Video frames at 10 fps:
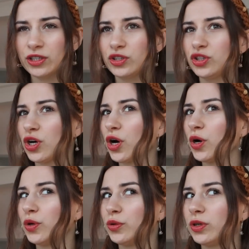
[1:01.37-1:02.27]

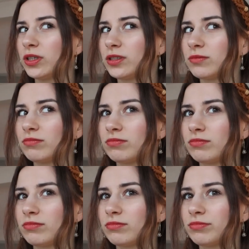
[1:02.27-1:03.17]
So
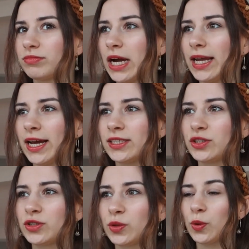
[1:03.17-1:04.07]
I
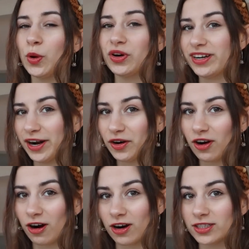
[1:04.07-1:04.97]
guess or there
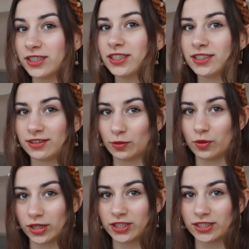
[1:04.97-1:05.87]
are artists
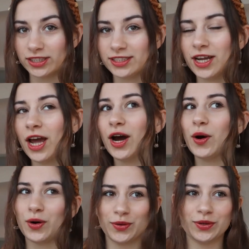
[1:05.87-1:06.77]
watching this
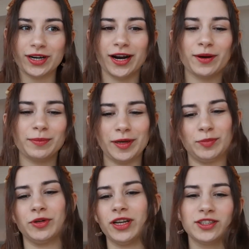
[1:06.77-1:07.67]
or there are
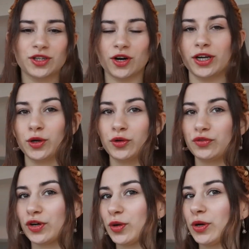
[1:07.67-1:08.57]
people that's starting
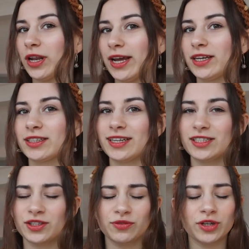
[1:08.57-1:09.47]
over or like
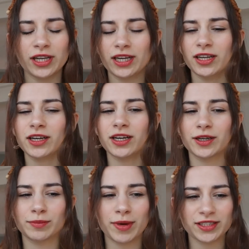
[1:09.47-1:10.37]
it's really
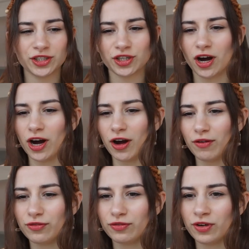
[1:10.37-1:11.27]
the message
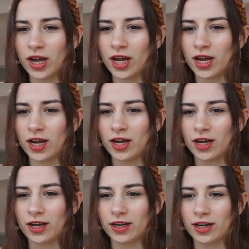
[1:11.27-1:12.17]
of
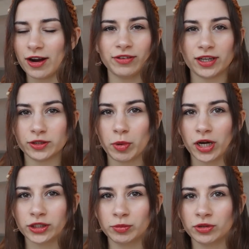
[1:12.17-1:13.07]
everything is
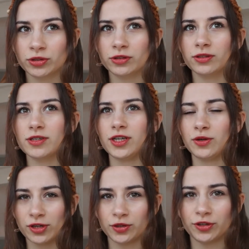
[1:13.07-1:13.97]
possible
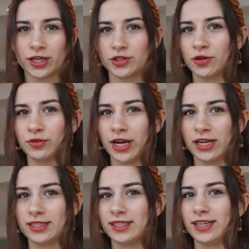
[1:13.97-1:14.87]
you can create your own
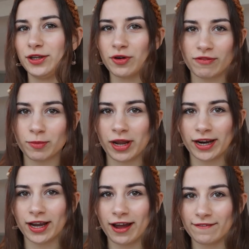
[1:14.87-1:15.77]
reality you have a
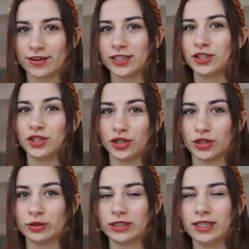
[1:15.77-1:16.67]
blank canvas
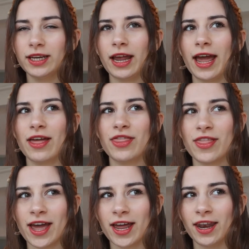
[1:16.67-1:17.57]
use it and
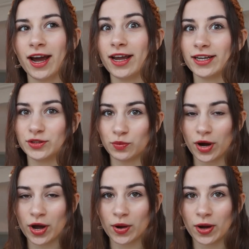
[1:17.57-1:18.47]
then i as
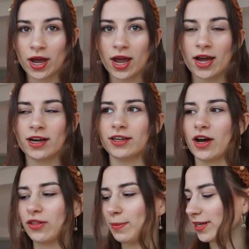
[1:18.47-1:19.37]
well
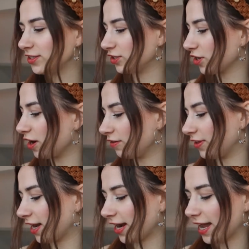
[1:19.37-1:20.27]
got the message of
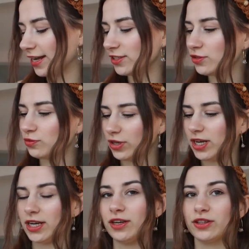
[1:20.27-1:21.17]
that i had to
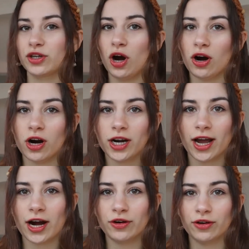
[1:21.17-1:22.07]
read a card
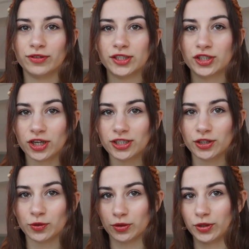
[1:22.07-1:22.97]
out of the
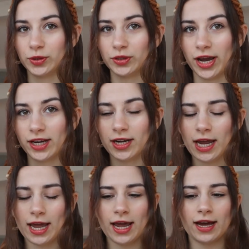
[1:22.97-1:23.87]
starseed oracle deck
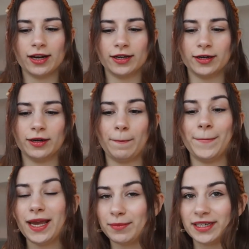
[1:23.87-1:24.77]
uh,
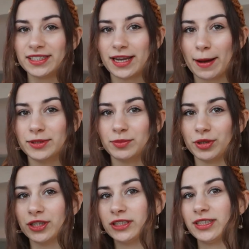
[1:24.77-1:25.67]
baby steps
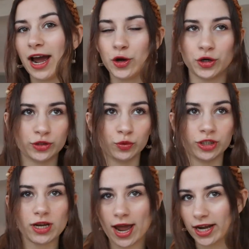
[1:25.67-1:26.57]
because I heard the
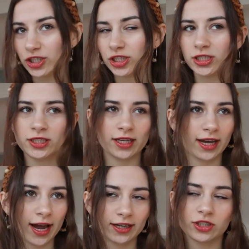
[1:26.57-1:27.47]
word action,
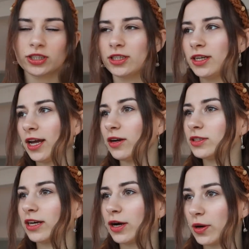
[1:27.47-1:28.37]
take action, and I
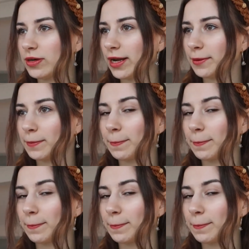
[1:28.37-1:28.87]
was like, okay,